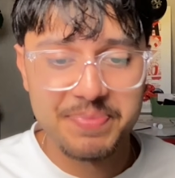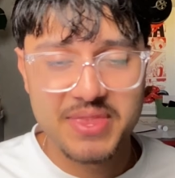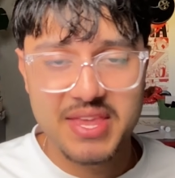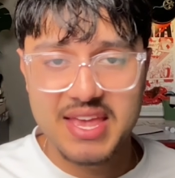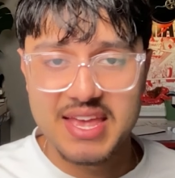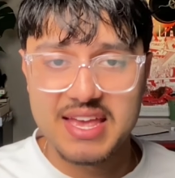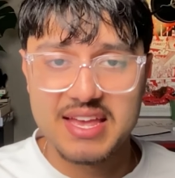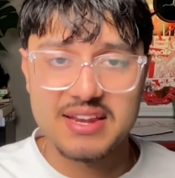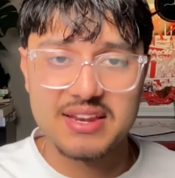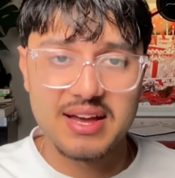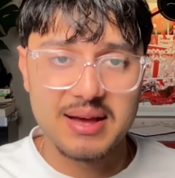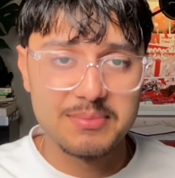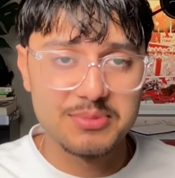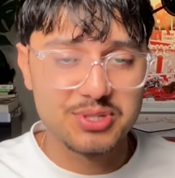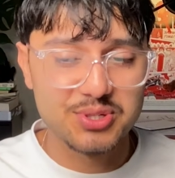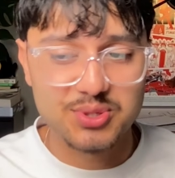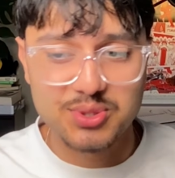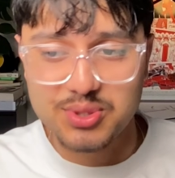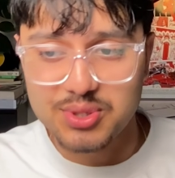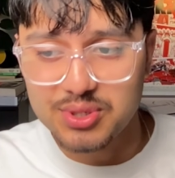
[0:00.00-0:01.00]
And I'm
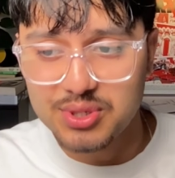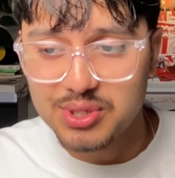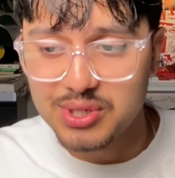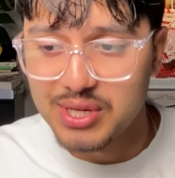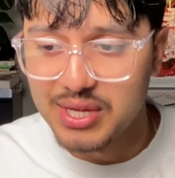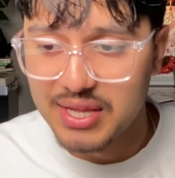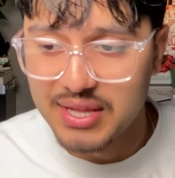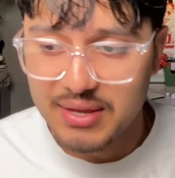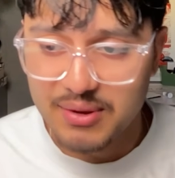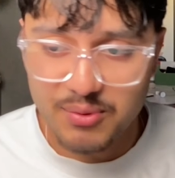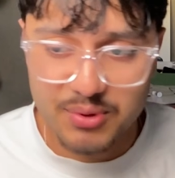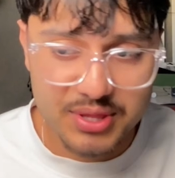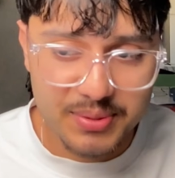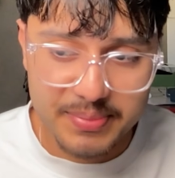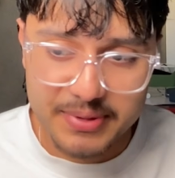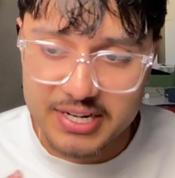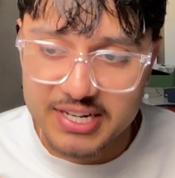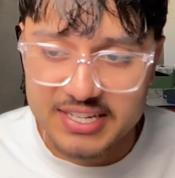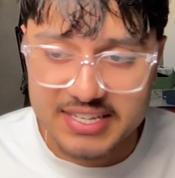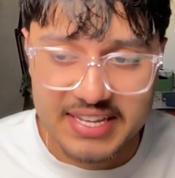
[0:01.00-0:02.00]
sure with a
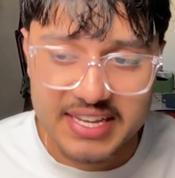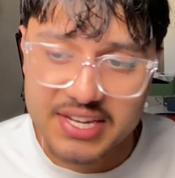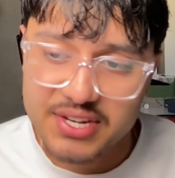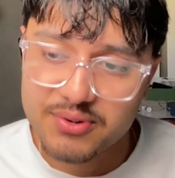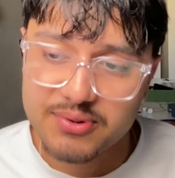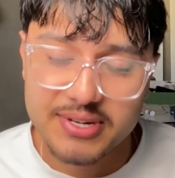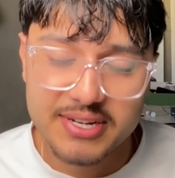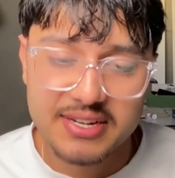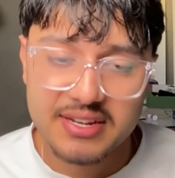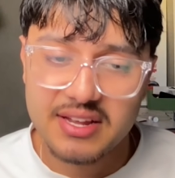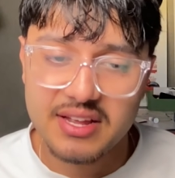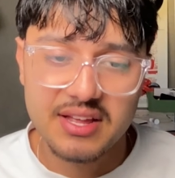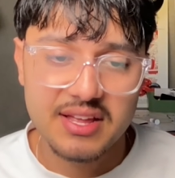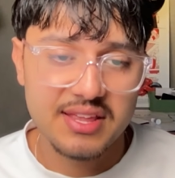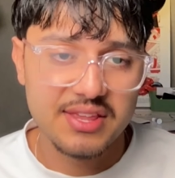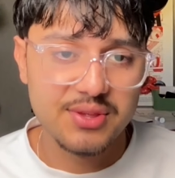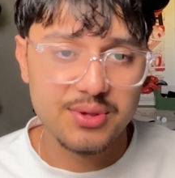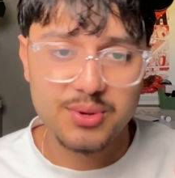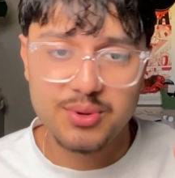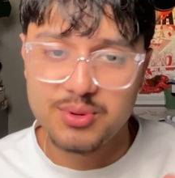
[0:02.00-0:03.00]
bit of tinkering,
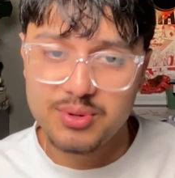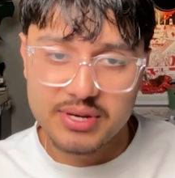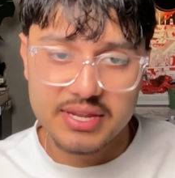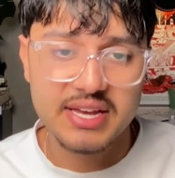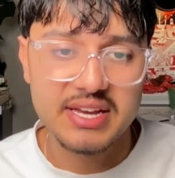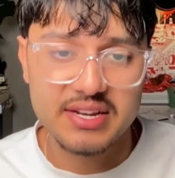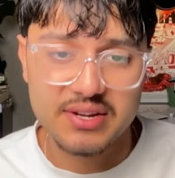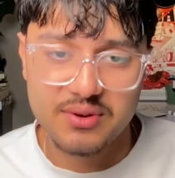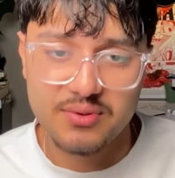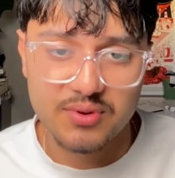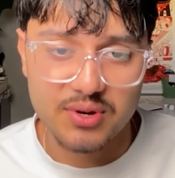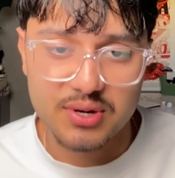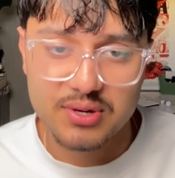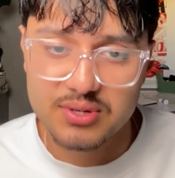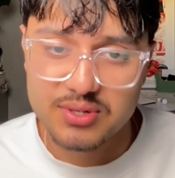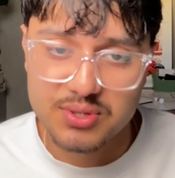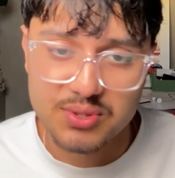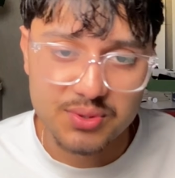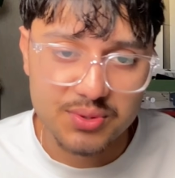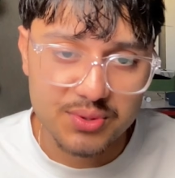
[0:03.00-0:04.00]
you could get Grok
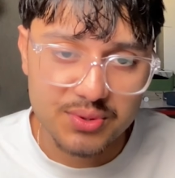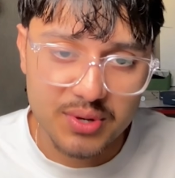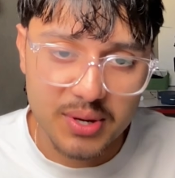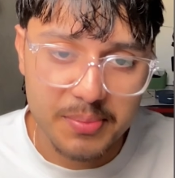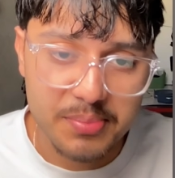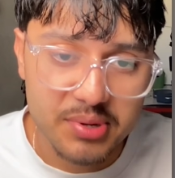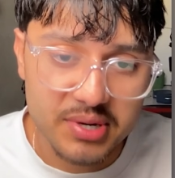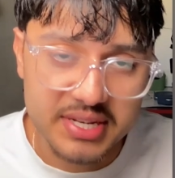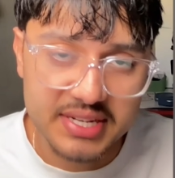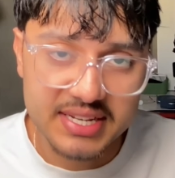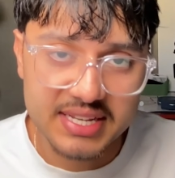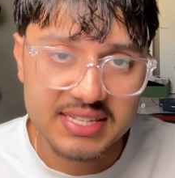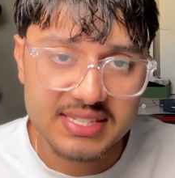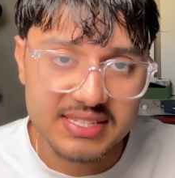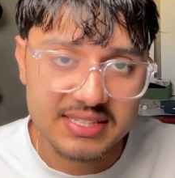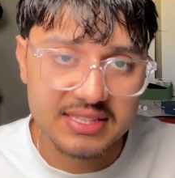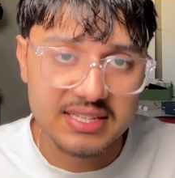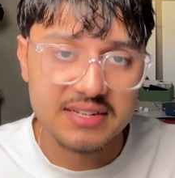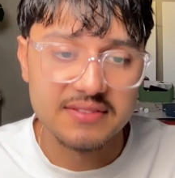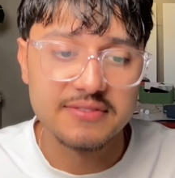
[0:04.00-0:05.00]
to a pretty
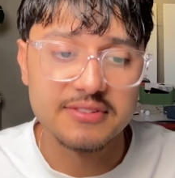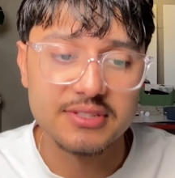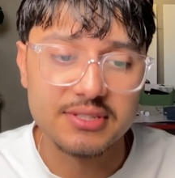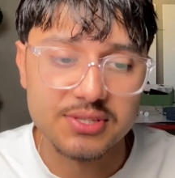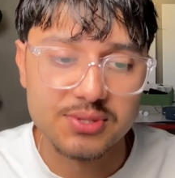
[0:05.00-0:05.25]
decent level as